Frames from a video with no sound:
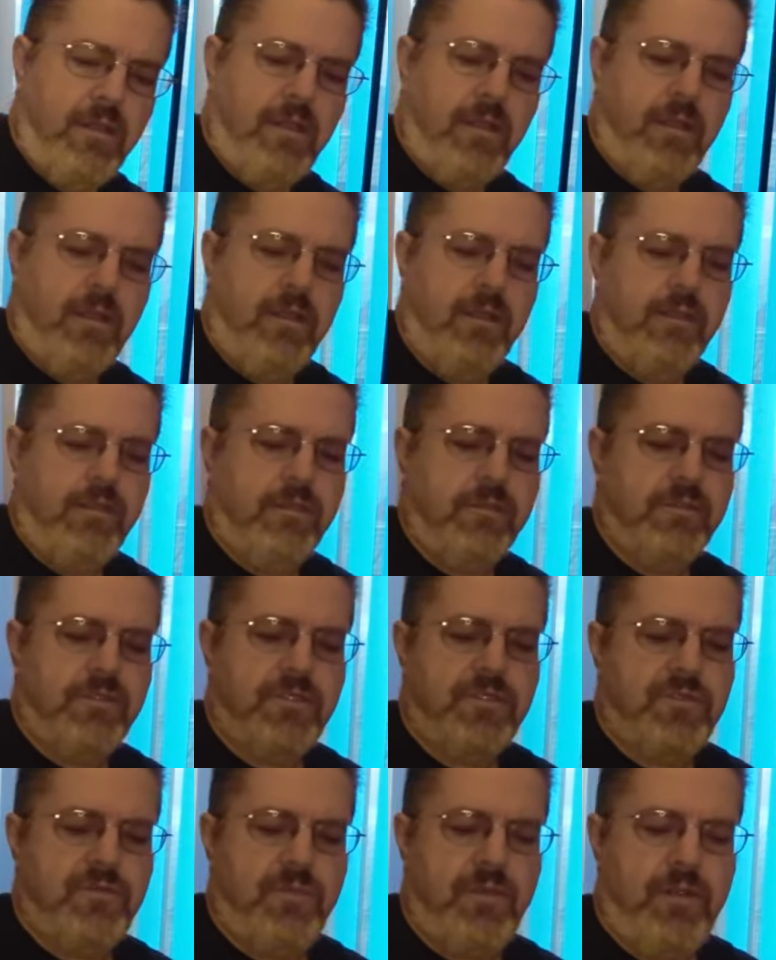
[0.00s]
And in
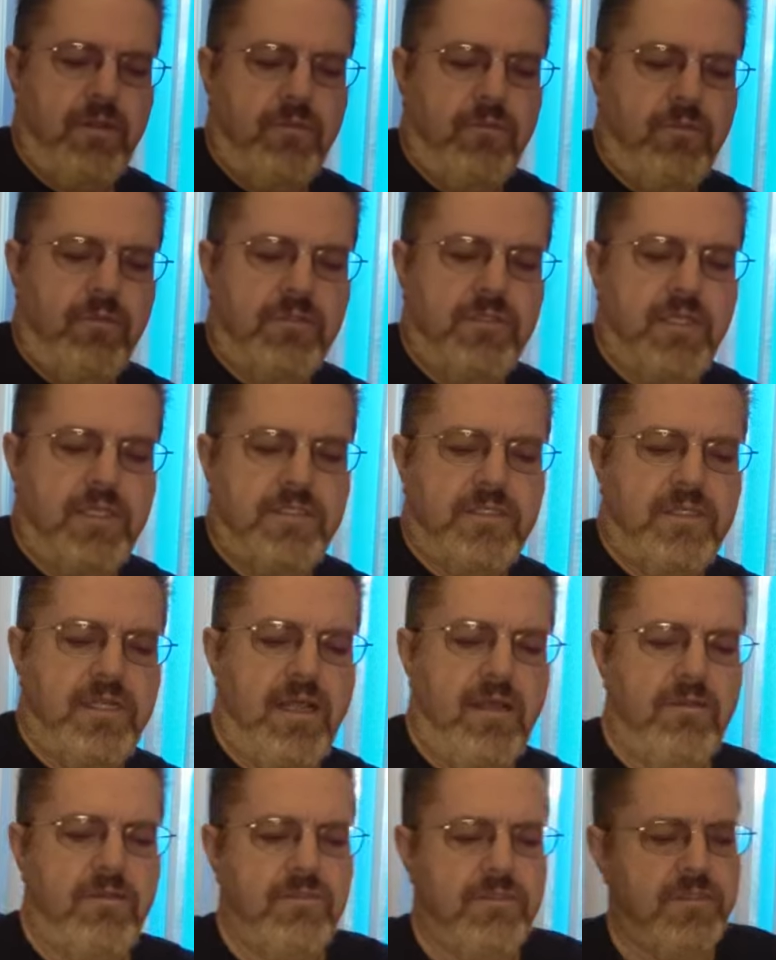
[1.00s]
just a minute, we'll test it
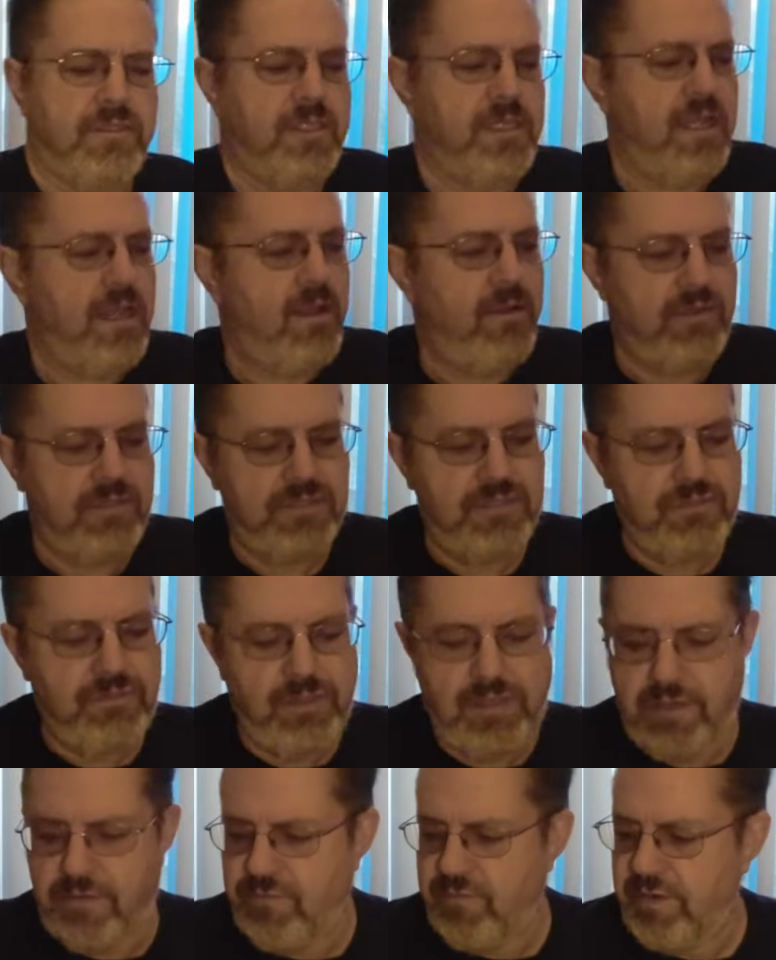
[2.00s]
out and see how it's
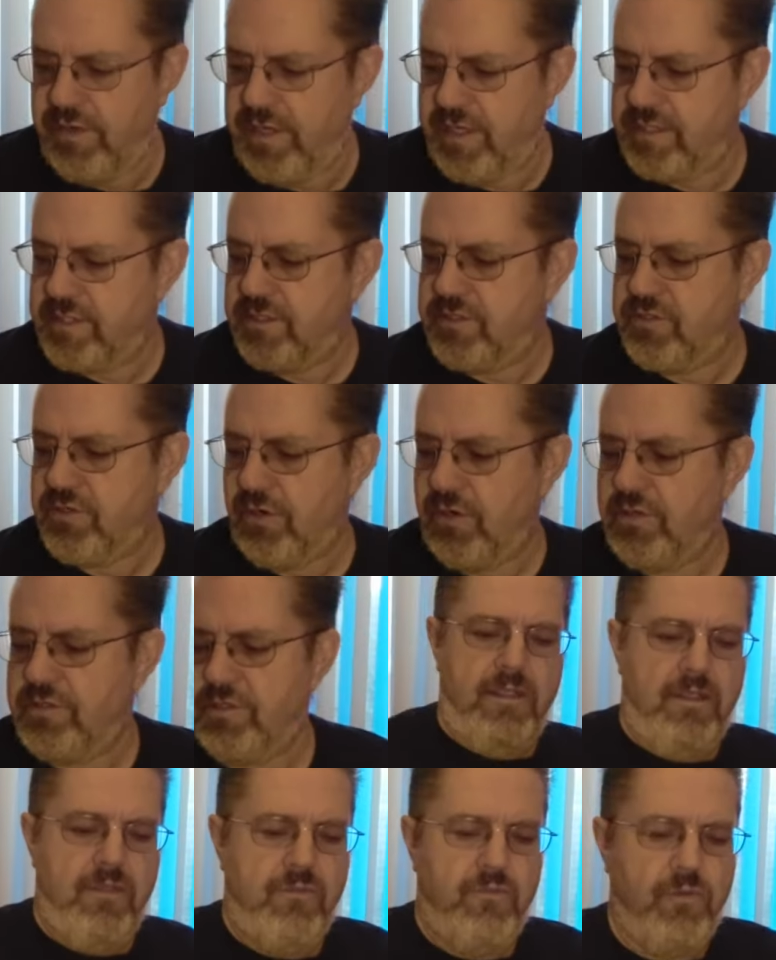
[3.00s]
doing, if it needs a
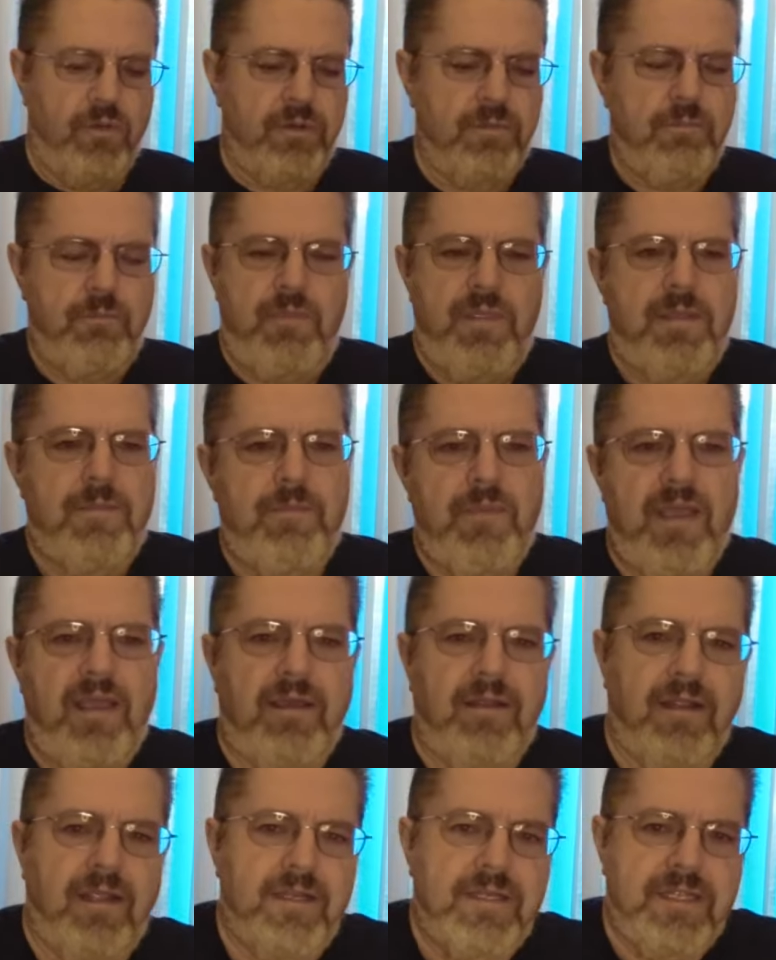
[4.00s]
charge. It wouldn't be a
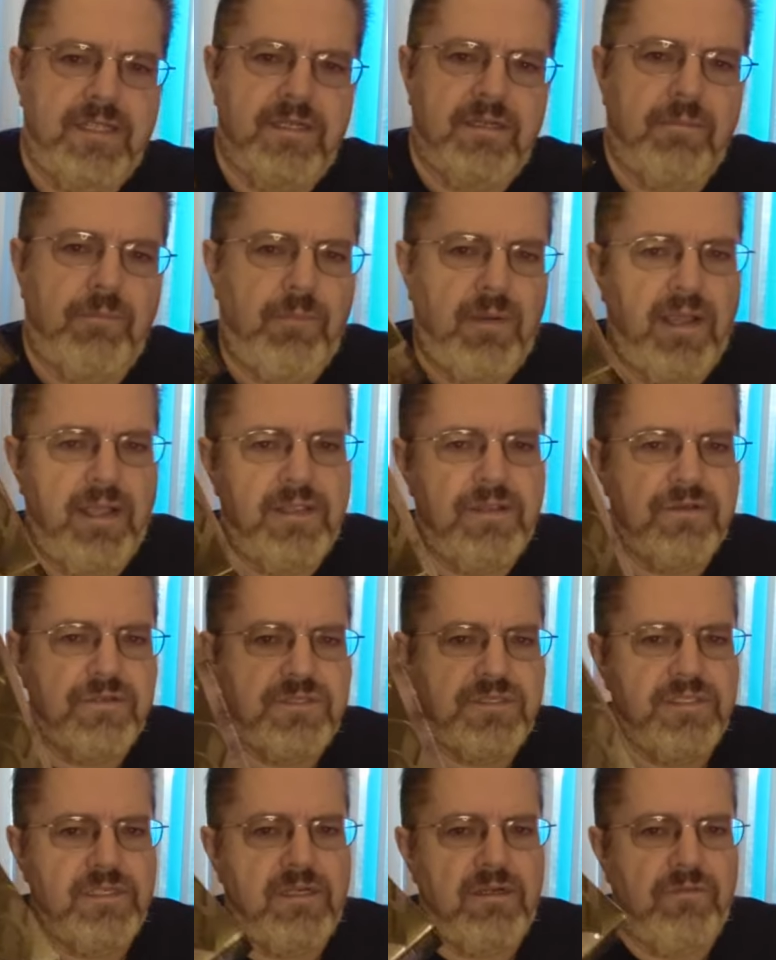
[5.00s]
bad idea to buy
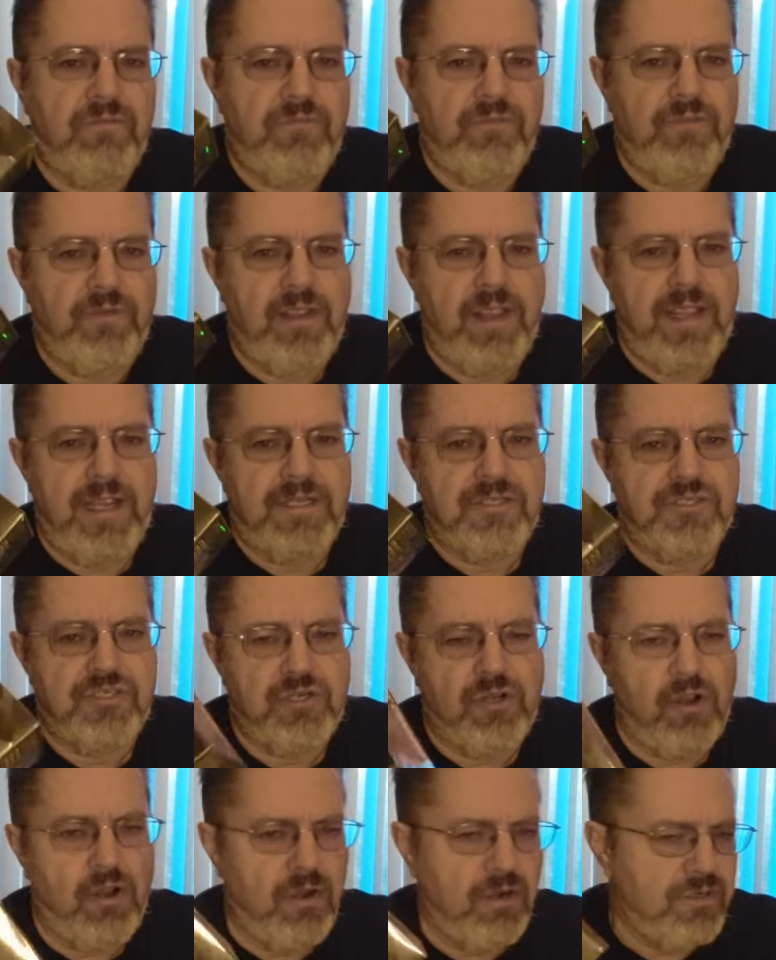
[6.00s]
yourself a
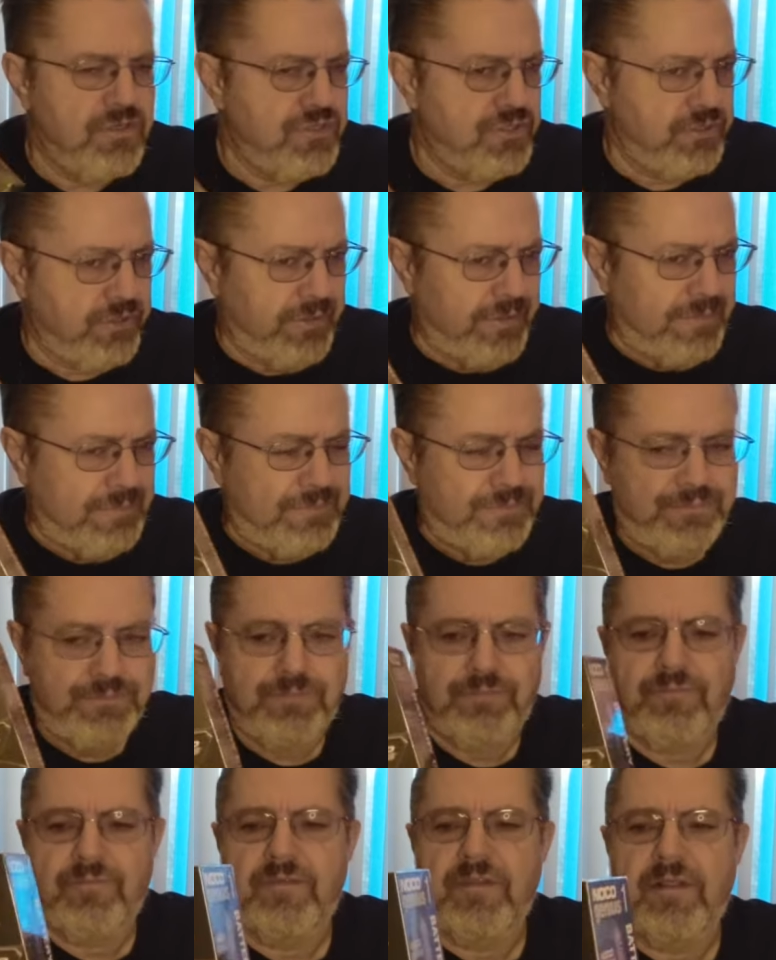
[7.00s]
charger
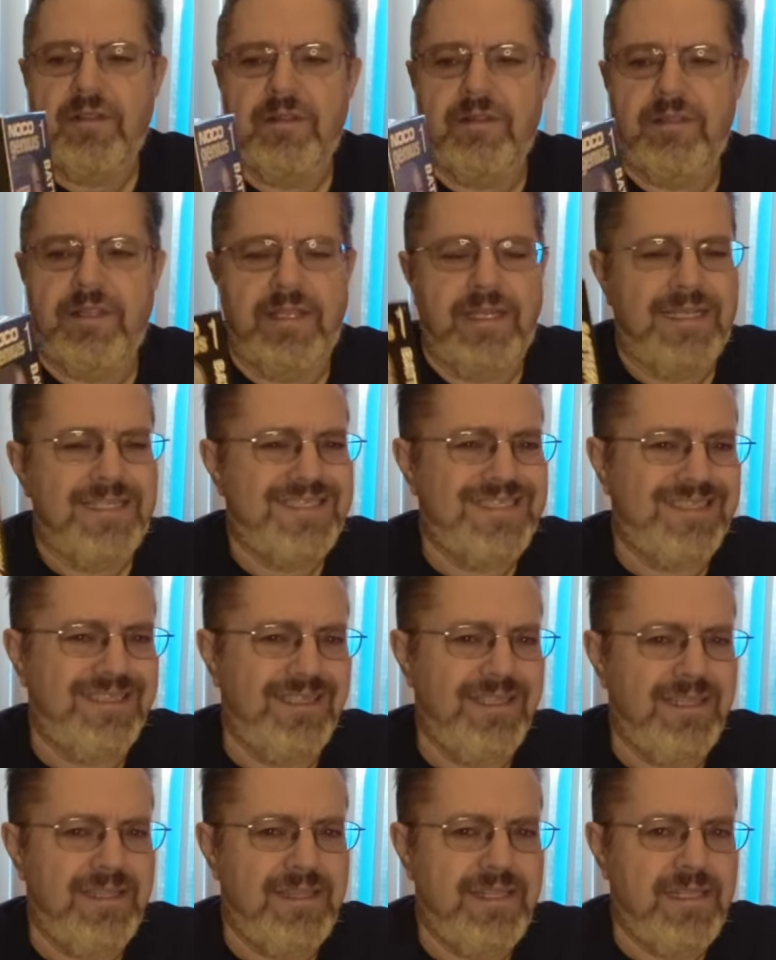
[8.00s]
that is
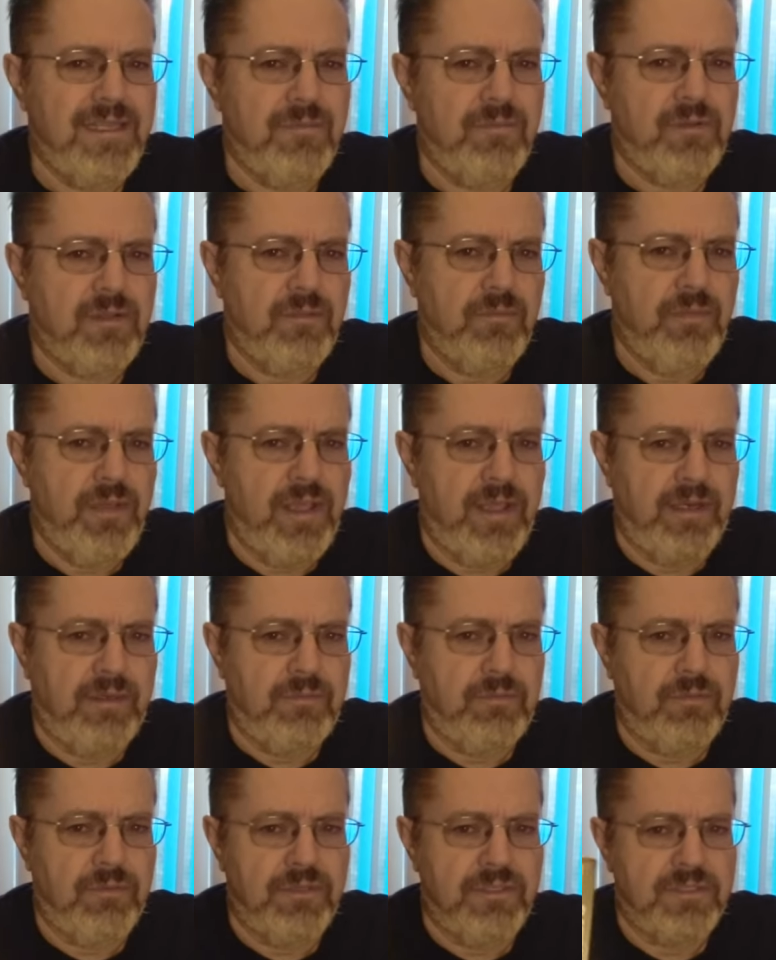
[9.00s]
lithium
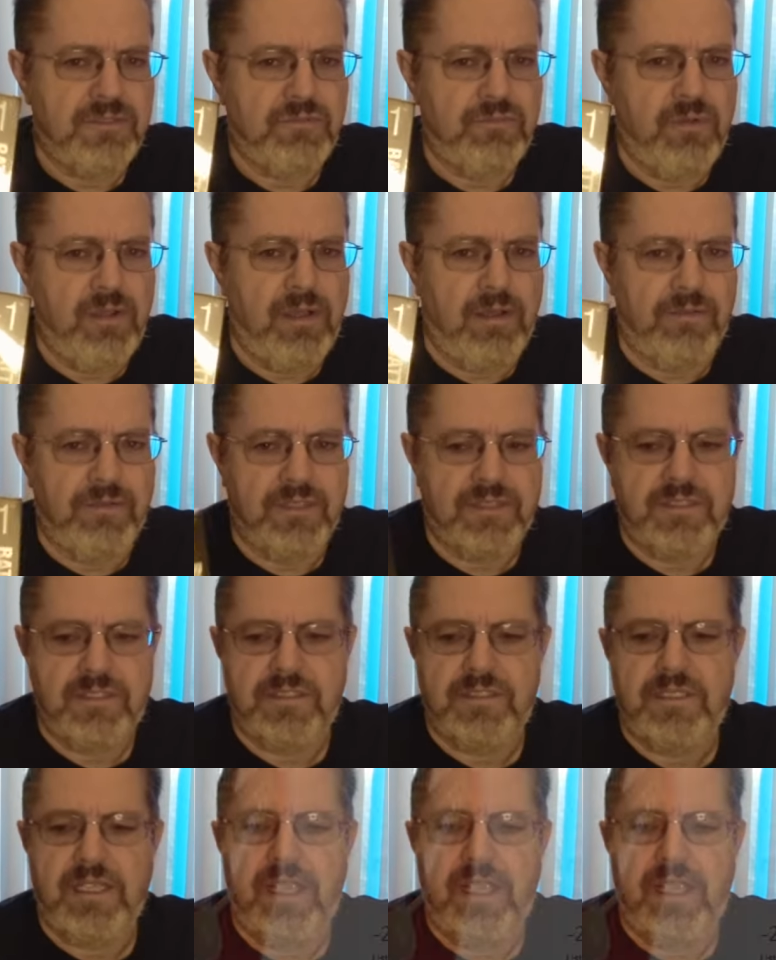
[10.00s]
compatible as well. This is